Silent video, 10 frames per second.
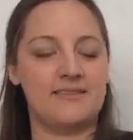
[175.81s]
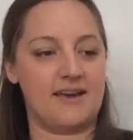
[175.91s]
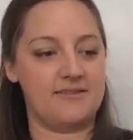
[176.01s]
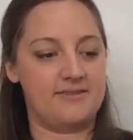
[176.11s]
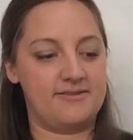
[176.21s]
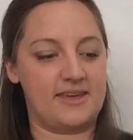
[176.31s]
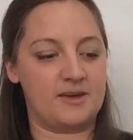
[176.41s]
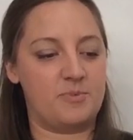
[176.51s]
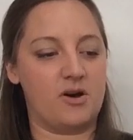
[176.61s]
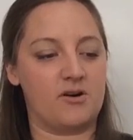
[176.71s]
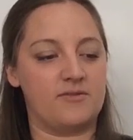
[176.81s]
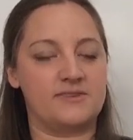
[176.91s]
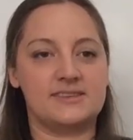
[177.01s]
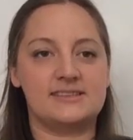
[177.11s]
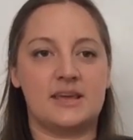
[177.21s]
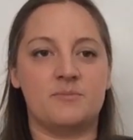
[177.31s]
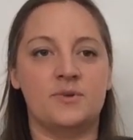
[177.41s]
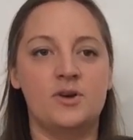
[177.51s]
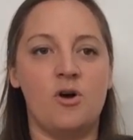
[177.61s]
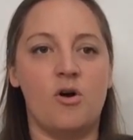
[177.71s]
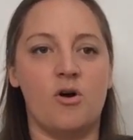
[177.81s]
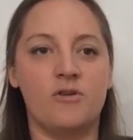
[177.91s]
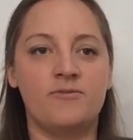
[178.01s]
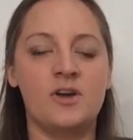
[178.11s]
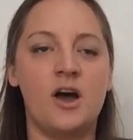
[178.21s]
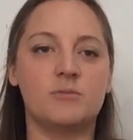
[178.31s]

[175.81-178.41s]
that thick part of the stem off.